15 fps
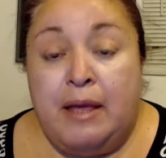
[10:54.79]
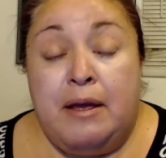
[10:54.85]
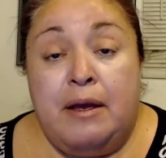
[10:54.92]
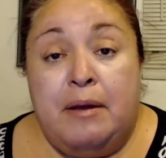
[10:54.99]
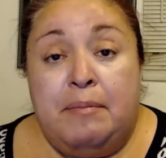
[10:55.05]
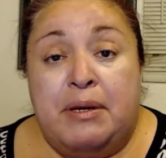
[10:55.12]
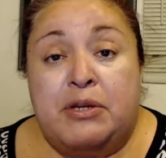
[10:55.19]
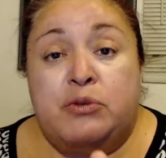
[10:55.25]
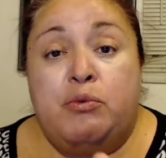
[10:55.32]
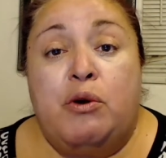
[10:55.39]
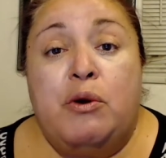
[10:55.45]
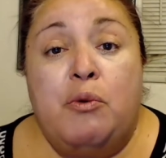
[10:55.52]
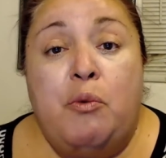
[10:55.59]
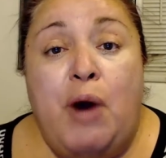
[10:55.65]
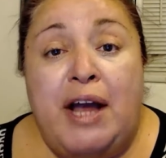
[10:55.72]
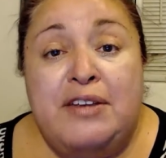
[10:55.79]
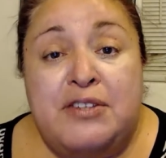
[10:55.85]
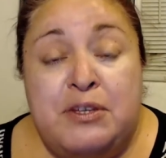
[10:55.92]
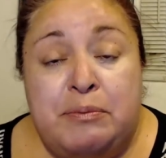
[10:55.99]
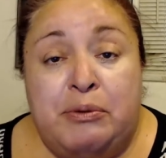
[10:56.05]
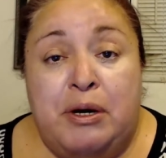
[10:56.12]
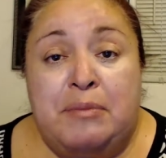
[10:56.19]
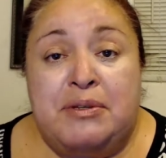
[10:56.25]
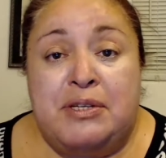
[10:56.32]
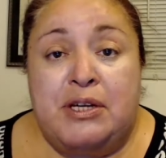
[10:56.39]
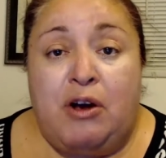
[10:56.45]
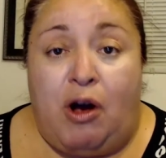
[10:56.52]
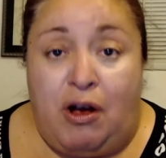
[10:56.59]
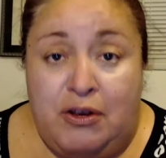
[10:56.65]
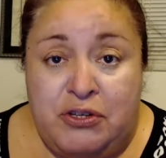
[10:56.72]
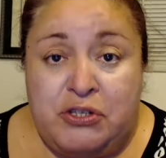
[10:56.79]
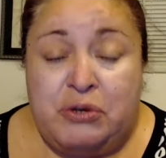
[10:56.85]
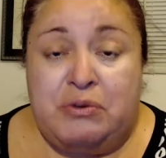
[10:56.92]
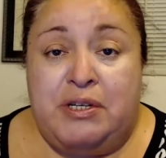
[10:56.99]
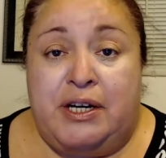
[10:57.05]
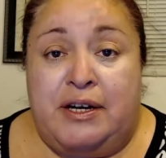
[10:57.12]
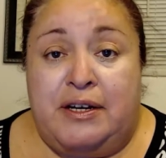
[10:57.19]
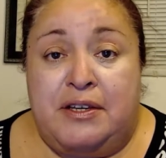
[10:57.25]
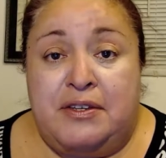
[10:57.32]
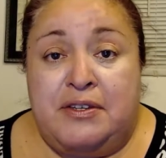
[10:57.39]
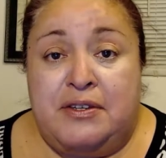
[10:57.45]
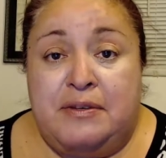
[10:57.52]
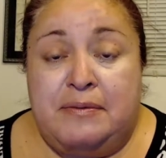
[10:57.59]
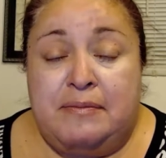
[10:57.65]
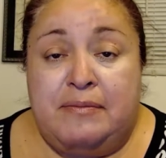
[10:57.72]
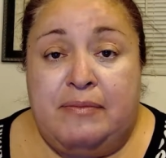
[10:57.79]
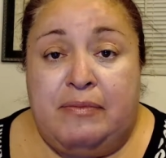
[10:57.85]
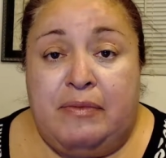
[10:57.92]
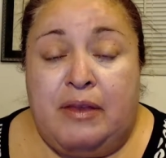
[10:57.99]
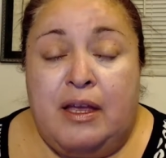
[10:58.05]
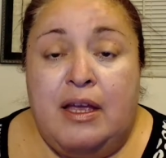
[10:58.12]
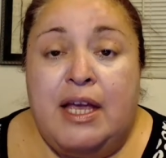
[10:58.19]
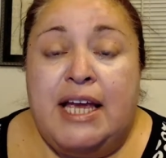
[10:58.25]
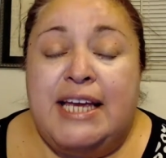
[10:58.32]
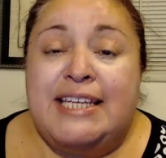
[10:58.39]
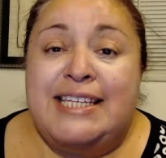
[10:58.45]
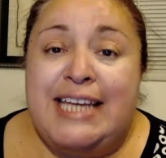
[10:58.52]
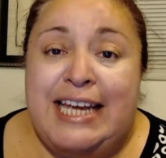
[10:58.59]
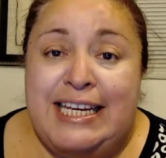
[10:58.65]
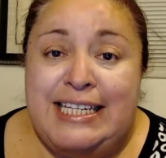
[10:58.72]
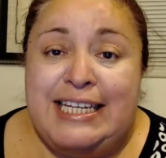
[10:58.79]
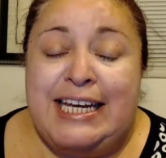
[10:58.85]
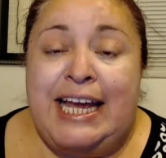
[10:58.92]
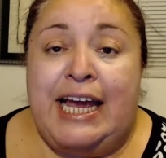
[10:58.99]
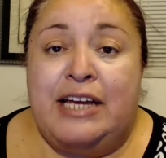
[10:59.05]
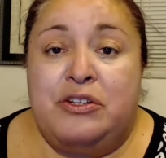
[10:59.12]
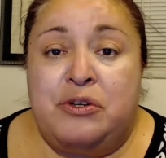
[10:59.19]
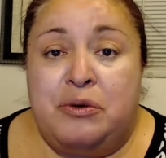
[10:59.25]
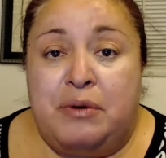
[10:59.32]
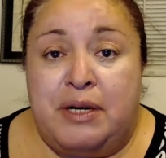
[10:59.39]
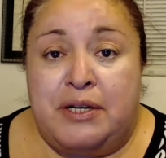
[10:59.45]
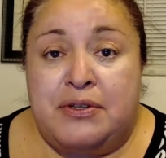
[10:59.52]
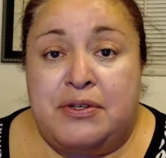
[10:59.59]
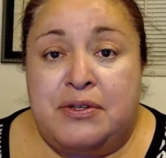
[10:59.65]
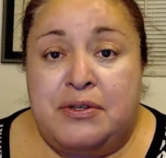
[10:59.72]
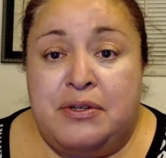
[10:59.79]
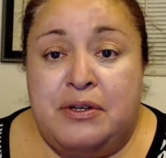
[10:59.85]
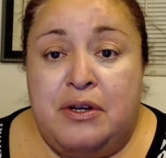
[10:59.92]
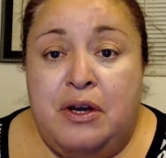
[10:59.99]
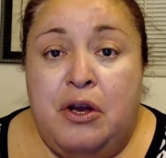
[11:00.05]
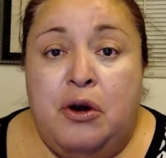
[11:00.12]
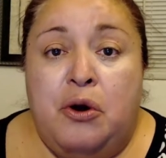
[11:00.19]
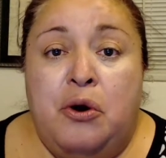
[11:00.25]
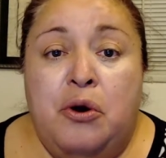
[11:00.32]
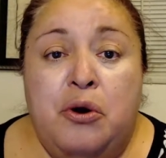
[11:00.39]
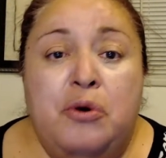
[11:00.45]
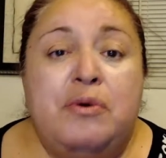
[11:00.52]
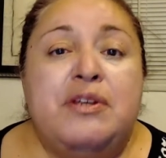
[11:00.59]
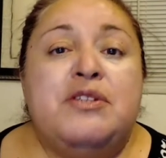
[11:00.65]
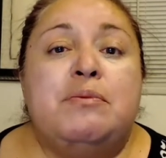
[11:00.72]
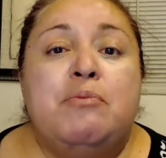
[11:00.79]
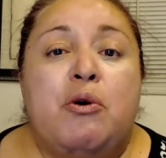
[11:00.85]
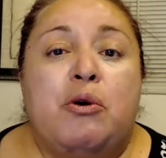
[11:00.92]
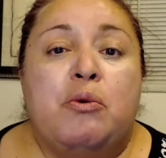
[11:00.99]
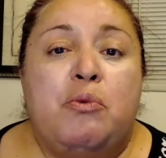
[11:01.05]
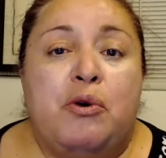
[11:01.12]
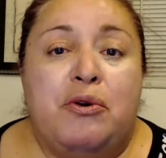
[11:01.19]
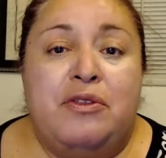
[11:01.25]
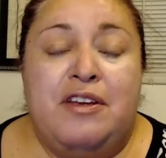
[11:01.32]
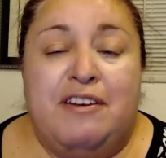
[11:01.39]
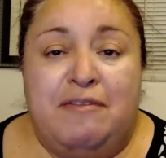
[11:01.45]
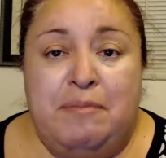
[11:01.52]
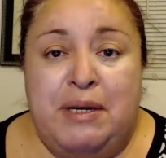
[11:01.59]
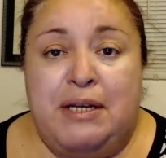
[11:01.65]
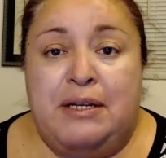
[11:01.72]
Because what white supremacy also does is indicate to us who is more worthy of being